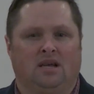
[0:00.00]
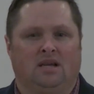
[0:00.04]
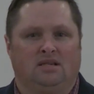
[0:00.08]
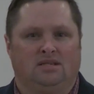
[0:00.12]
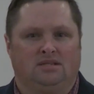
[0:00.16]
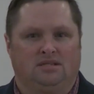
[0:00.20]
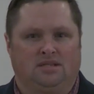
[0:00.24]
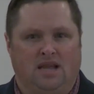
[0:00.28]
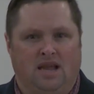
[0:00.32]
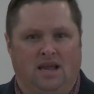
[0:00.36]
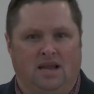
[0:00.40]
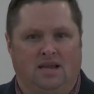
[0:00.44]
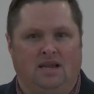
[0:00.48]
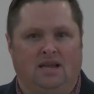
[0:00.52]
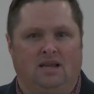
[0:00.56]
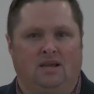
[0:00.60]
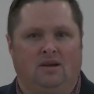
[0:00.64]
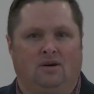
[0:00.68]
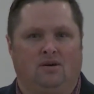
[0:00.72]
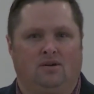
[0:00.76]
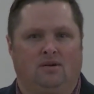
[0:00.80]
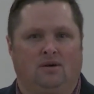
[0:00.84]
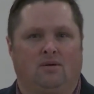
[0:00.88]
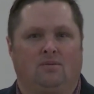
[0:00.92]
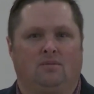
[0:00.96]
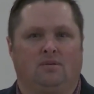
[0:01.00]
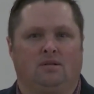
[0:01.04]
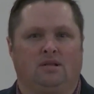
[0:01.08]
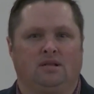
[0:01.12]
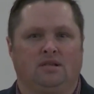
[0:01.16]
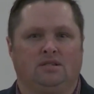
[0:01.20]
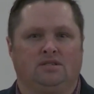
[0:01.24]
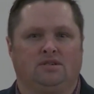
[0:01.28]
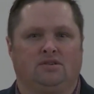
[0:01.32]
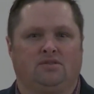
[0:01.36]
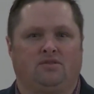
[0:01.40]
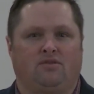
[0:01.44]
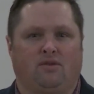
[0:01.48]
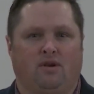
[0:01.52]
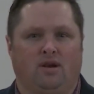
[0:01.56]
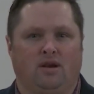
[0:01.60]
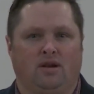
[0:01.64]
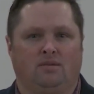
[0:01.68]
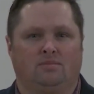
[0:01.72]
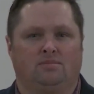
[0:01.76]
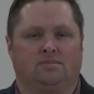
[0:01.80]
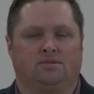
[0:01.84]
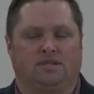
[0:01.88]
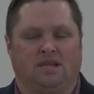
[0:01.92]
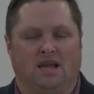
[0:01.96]
standing on our religious
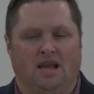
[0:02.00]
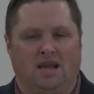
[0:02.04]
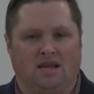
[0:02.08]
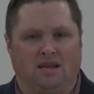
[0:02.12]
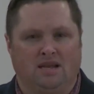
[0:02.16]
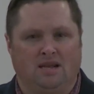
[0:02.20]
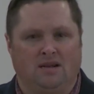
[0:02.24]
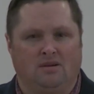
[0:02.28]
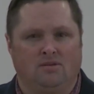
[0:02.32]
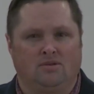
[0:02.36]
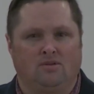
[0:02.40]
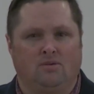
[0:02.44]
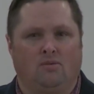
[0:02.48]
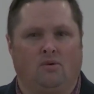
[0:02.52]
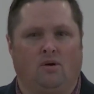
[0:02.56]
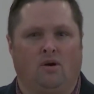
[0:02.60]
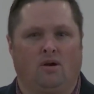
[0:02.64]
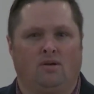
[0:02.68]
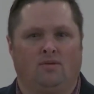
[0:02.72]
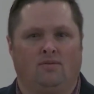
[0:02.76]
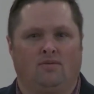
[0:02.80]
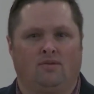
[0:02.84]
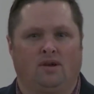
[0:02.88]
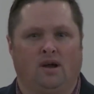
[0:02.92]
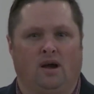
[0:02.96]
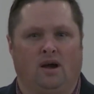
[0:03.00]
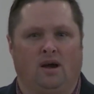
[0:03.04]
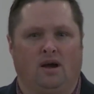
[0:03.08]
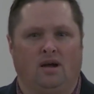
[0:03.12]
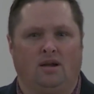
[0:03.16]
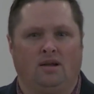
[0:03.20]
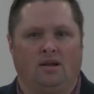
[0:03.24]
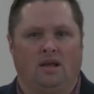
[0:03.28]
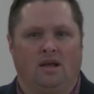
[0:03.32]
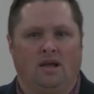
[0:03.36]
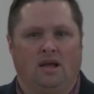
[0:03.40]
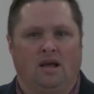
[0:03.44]
freedom, standing on the Word of God,